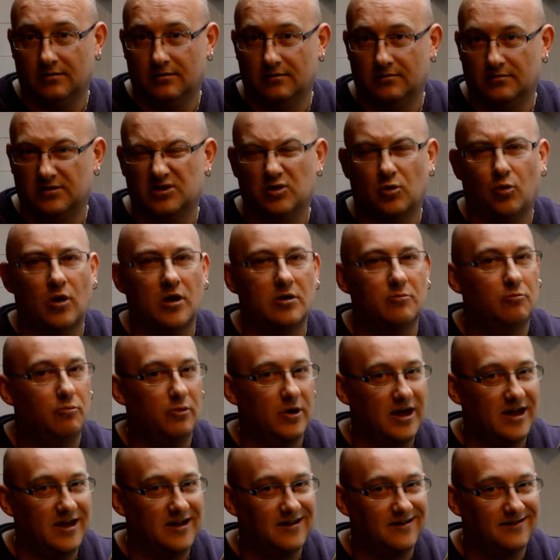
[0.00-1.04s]
It's quite
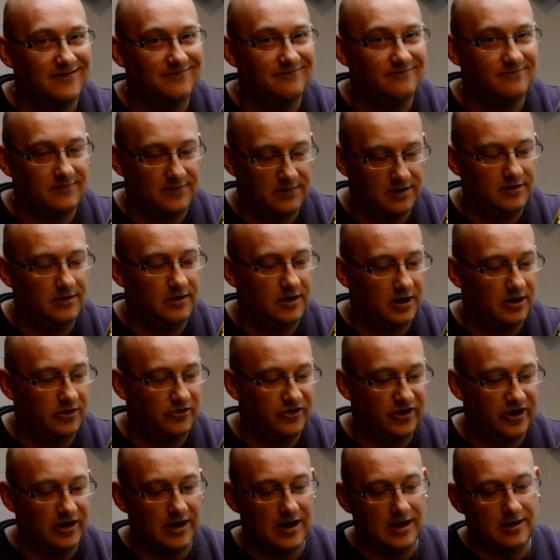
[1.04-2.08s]
big. You can
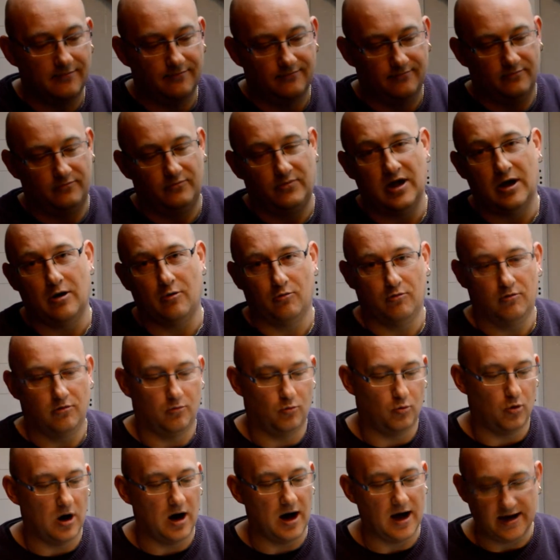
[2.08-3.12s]
see that? Now,
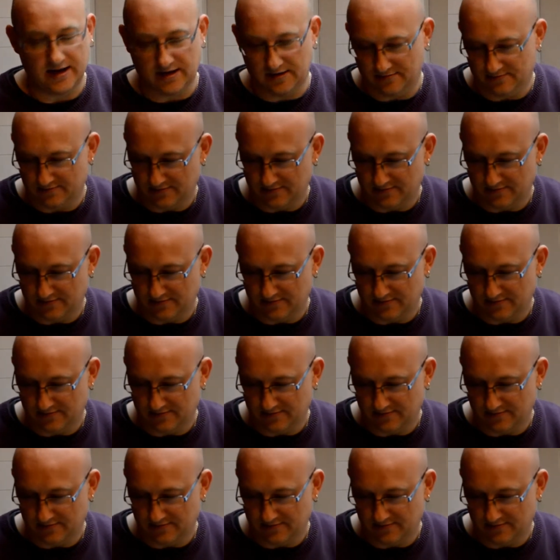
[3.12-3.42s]
why?